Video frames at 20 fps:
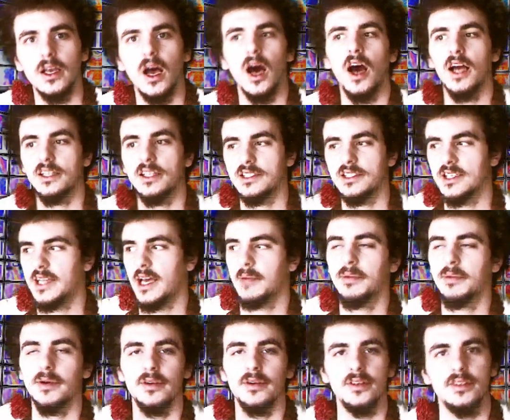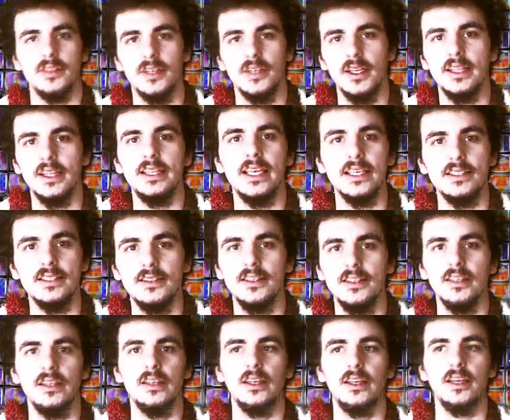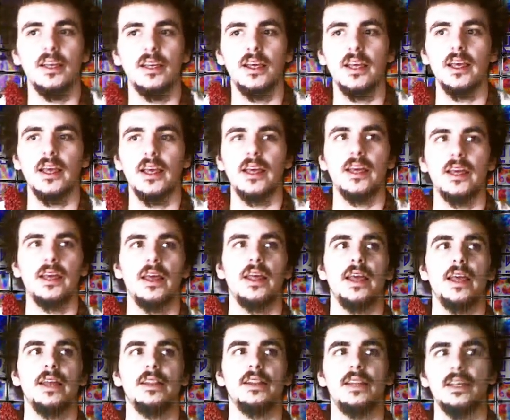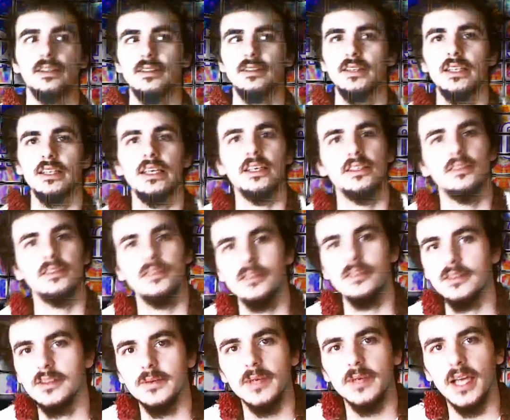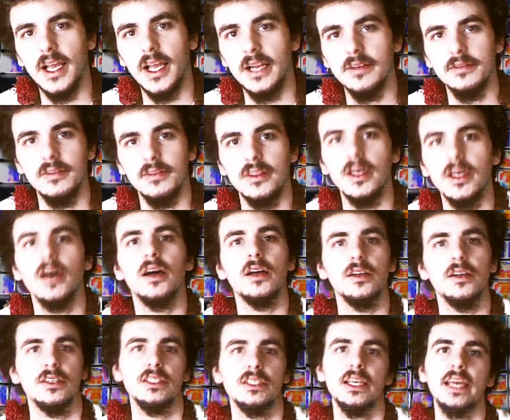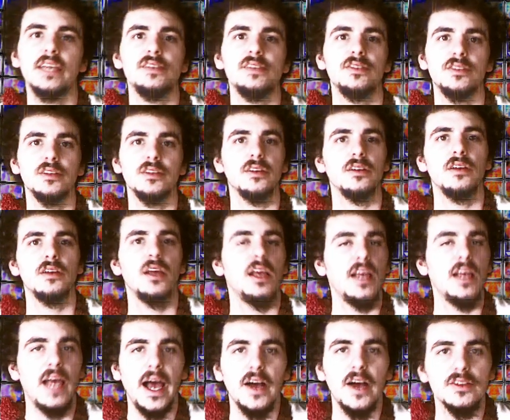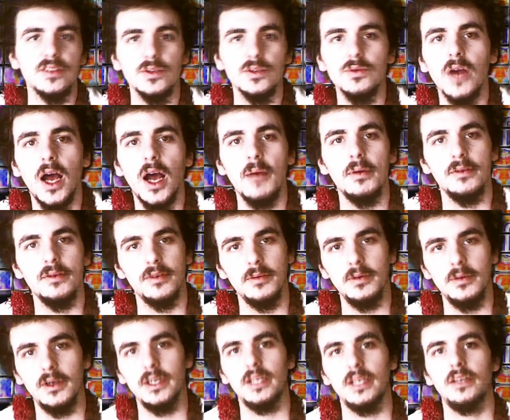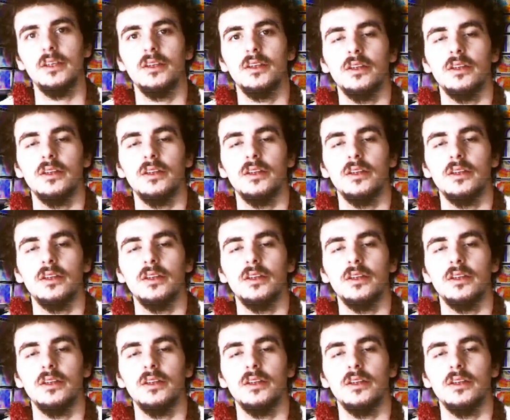onto that person, and thinks that he's some kind of thug or gangster out to rob everybody.